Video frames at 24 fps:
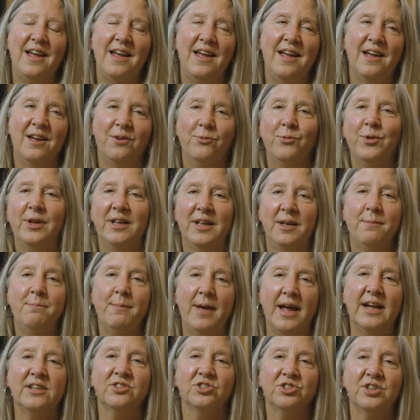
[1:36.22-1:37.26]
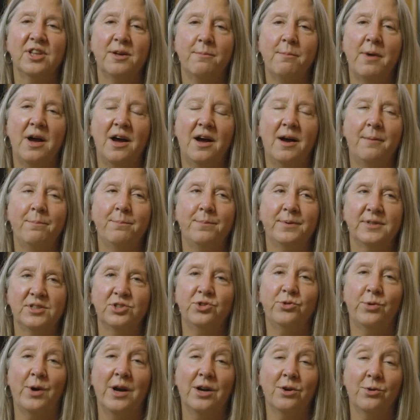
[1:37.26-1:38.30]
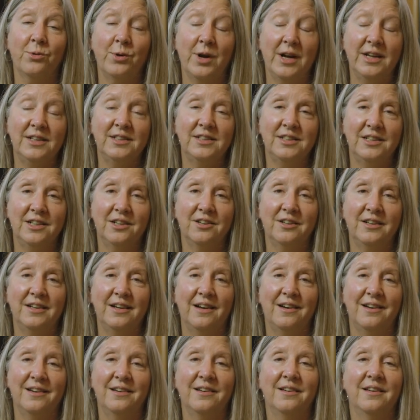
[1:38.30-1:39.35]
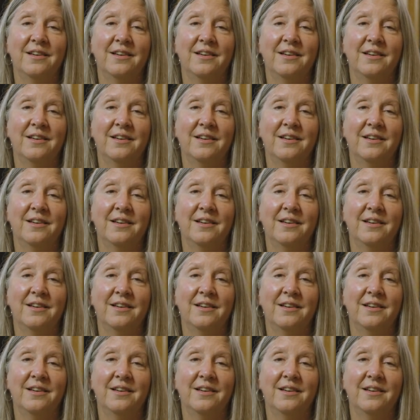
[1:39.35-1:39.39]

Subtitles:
and really match them up to our criteria.